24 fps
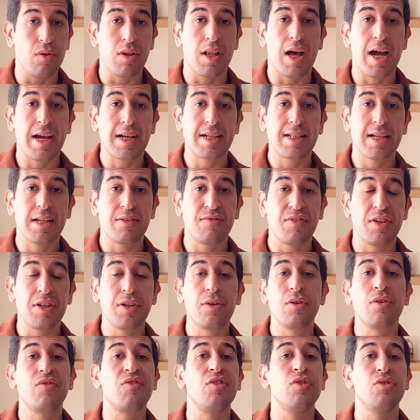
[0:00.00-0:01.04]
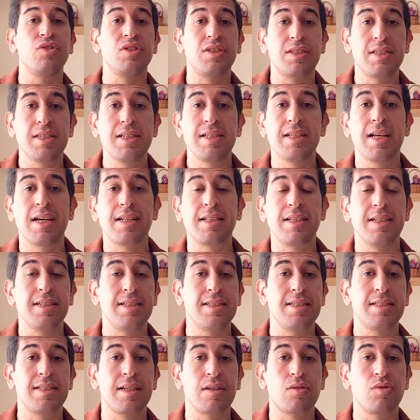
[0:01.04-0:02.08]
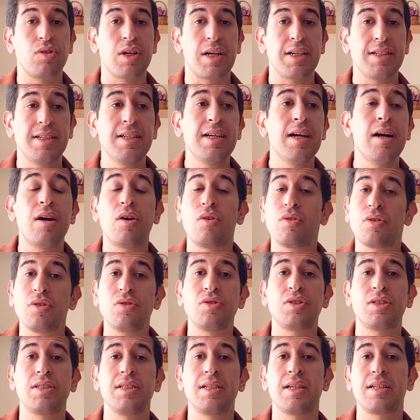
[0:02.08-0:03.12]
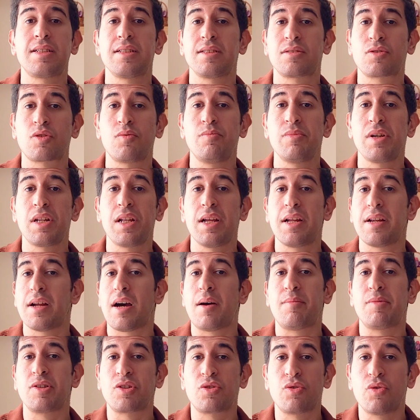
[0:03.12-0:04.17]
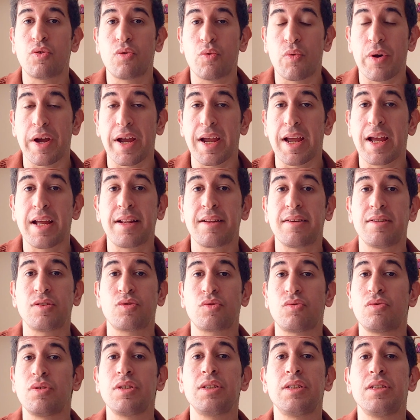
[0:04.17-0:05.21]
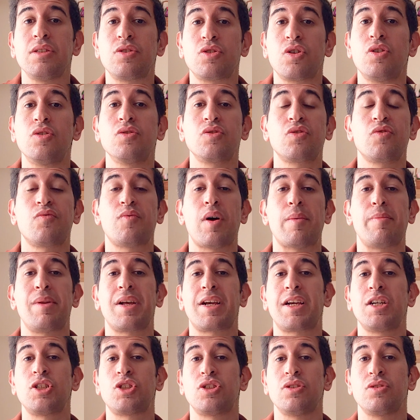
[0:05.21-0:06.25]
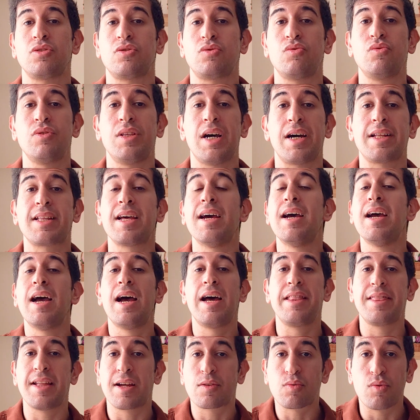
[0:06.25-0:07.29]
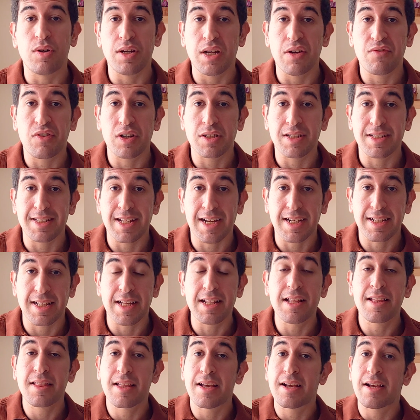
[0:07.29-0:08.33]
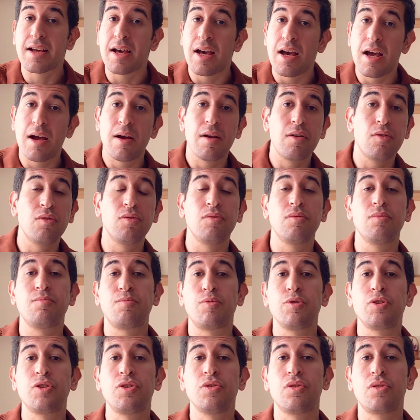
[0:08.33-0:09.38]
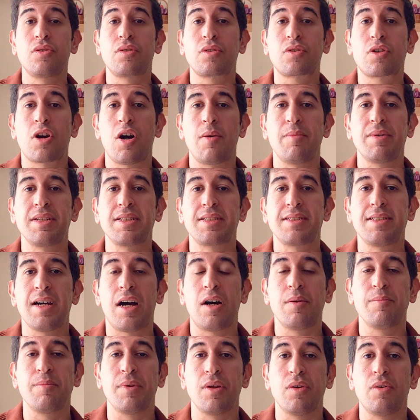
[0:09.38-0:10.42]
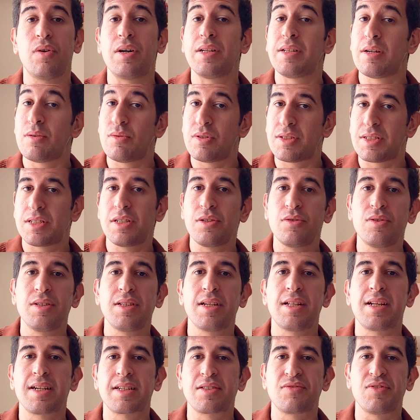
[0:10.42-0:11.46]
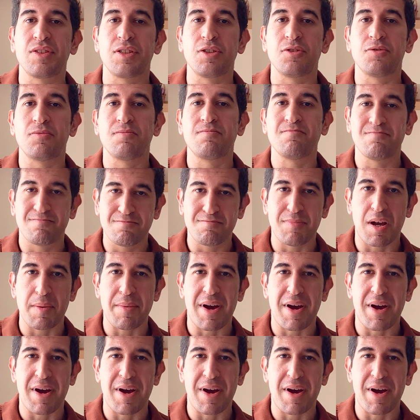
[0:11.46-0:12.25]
like that video, if you see that this is a good idea, or you see that it's completely an amateur way and there's already tons of applications do that and that will never detect anything. Put your comment down below and I will see you in the next video. Bye